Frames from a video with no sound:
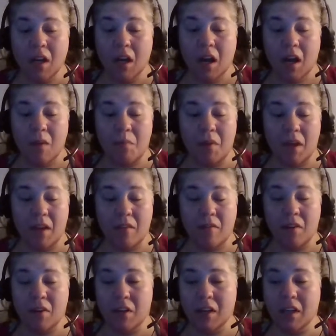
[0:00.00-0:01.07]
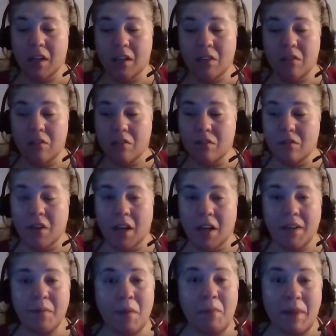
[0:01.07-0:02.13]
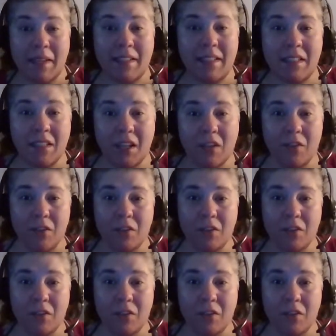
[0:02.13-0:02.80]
I pay $10